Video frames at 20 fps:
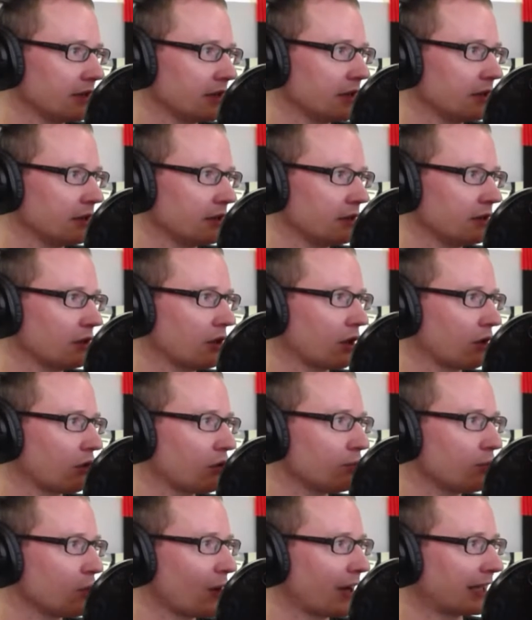the
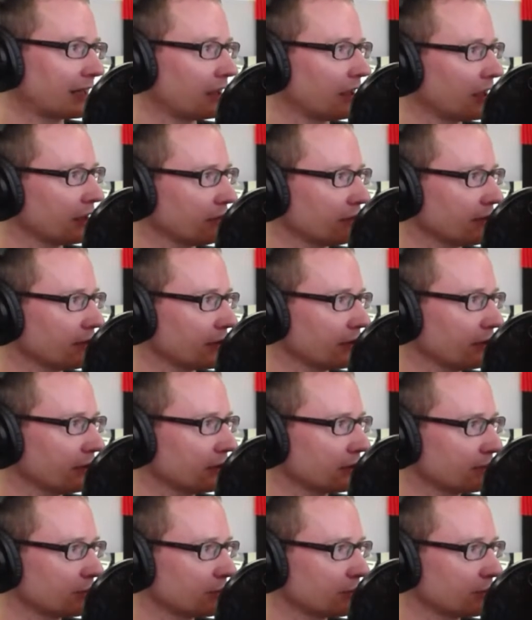global headline figures.